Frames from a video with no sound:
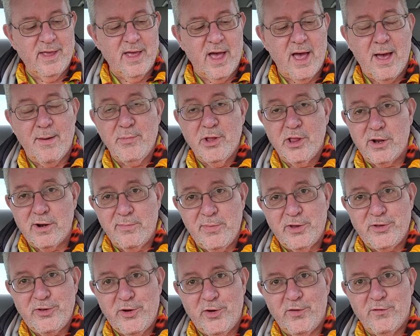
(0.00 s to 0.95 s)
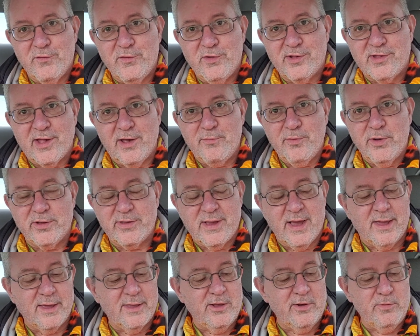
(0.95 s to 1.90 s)
I'm a little bit nervous, I will
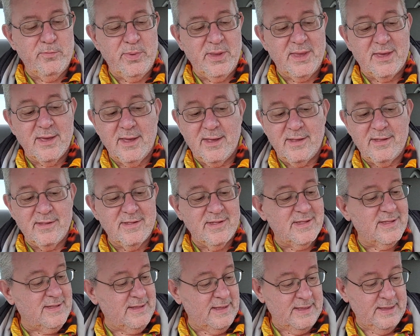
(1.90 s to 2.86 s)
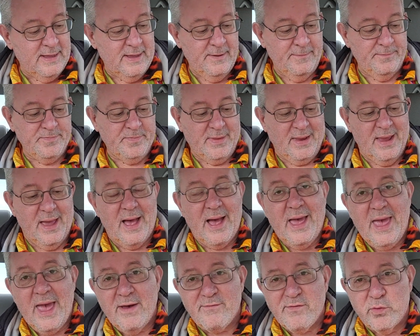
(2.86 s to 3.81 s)
tell you, because I
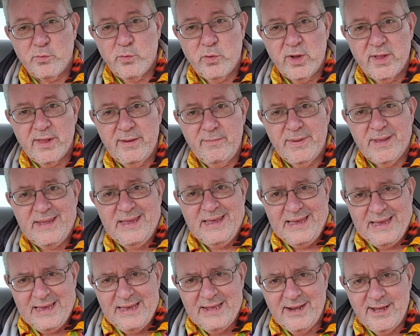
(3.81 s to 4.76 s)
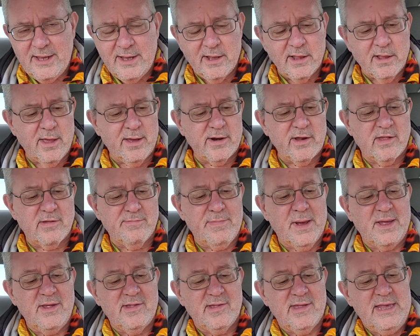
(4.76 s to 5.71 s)
haven't really been eating a lot of
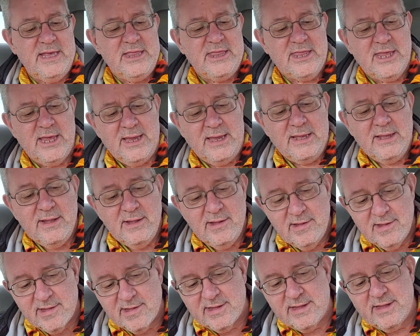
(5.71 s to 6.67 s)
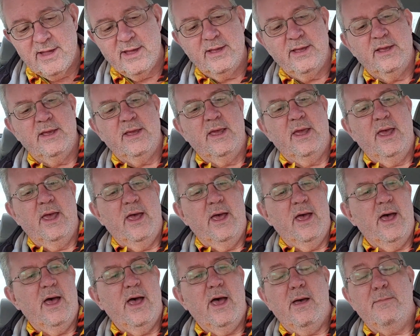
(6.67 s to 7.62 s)
spicy things.
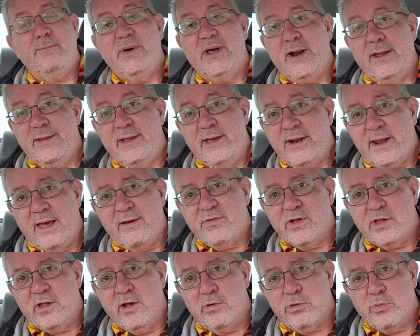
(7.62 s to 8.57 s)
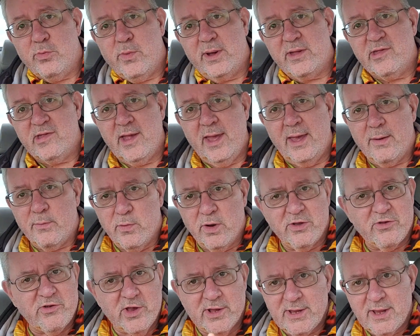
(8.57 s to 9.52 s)
But I did have a Southwest
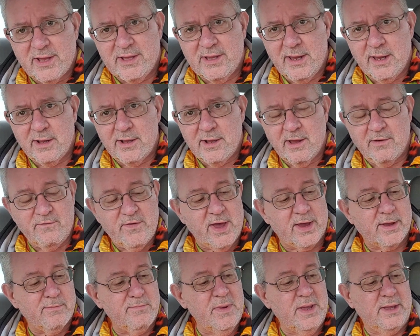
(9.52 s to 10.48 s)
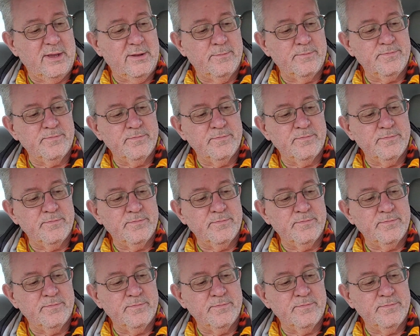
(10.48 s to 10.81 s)
sandwich, and it didn't affect me.